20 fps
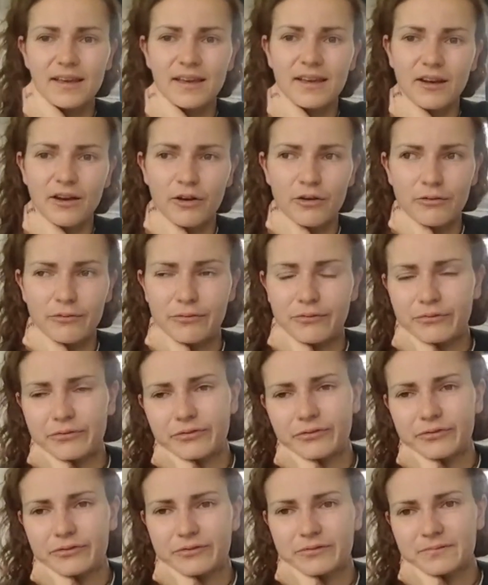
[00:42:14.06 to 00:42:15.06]

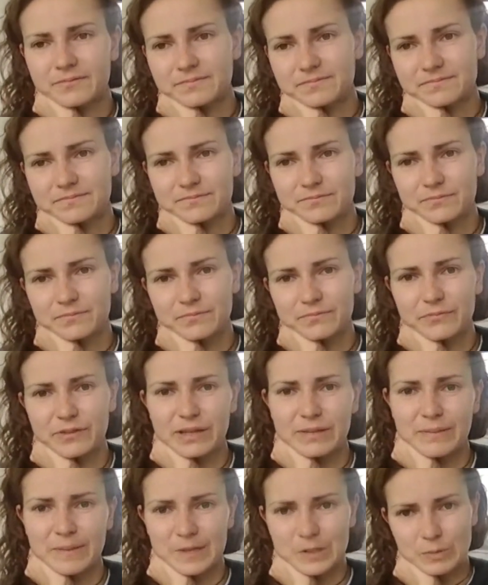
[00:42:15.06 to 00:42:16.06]
of
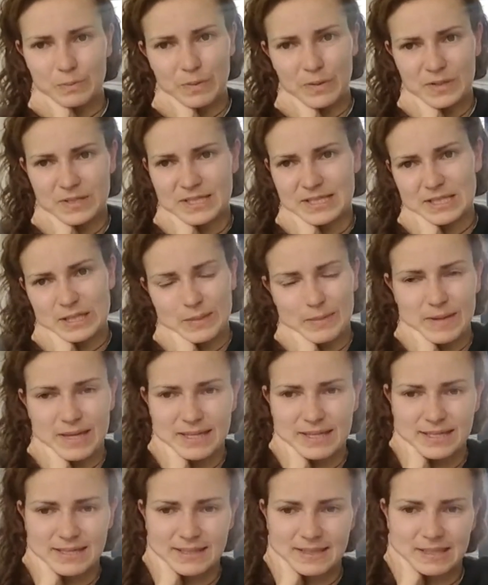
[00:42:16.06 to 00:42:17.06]
females
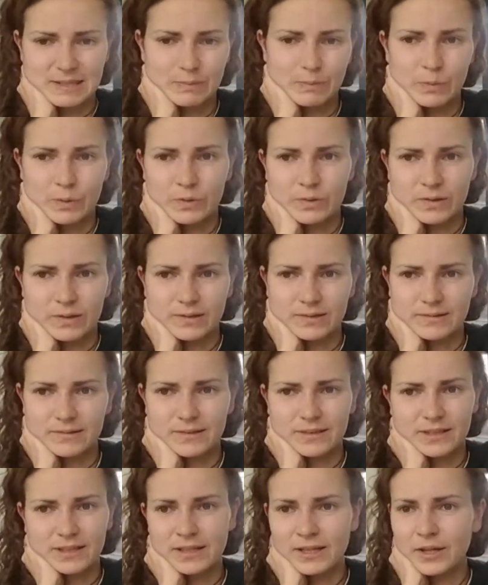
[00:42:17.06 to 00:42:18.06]
participating in sport
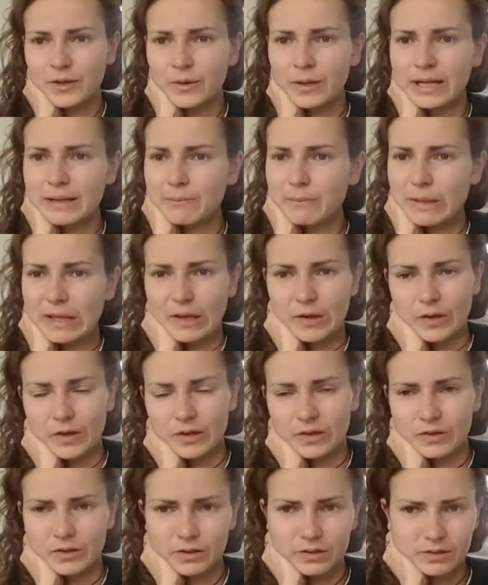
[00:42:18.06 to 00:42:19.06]
can only be
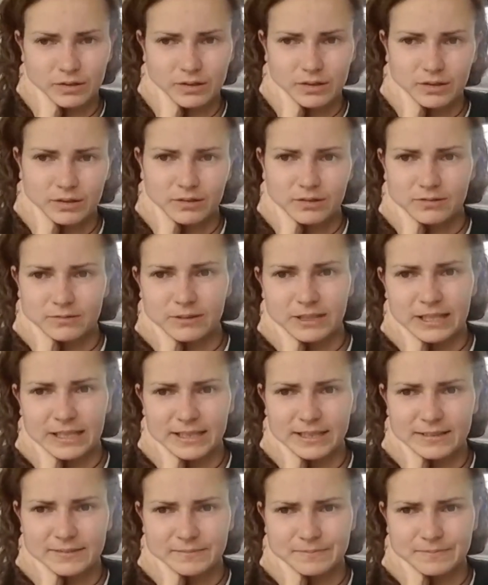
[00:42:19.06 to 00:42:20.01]
good, really.